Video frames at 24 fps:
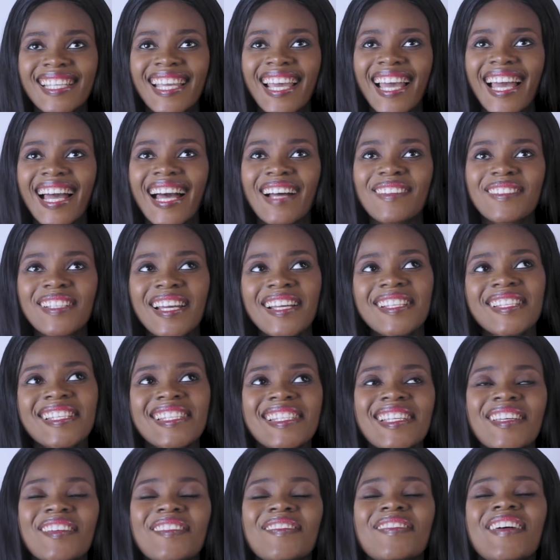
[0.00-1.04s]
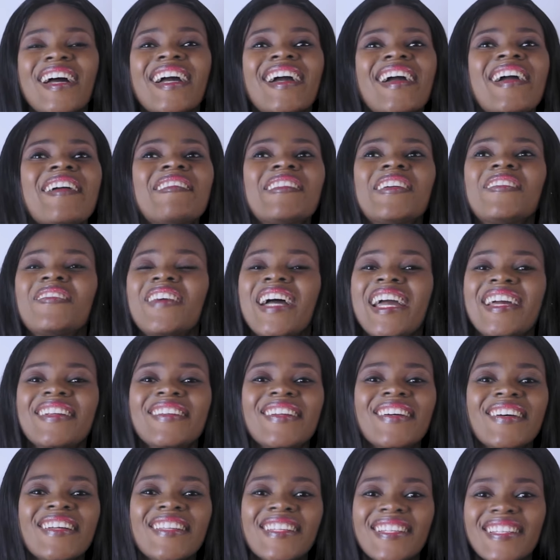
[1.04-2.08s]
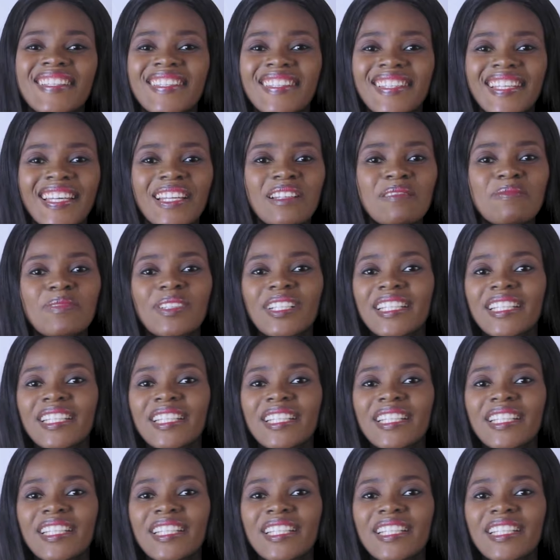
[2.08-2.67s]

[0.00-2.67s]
Yeah, I'm trying to see if I can remember any other thing.